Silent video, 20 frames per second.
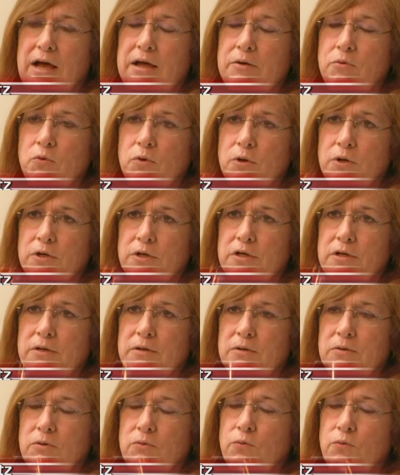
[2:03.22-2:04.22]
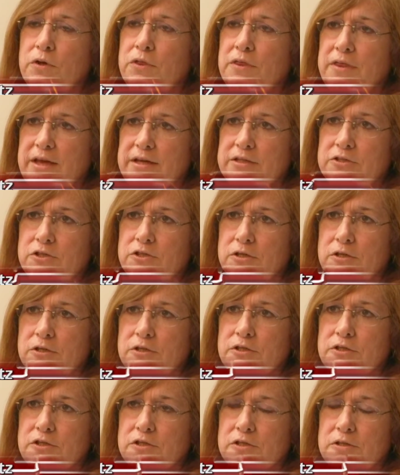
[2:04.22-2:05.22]
I work with that
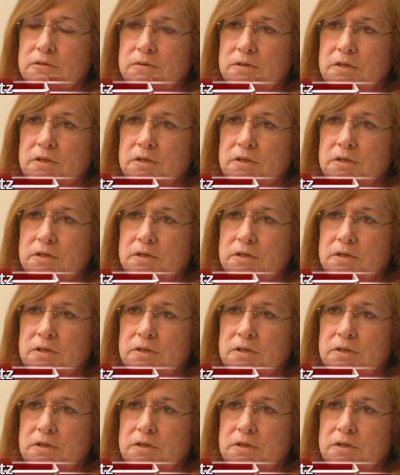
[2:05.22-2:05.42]
church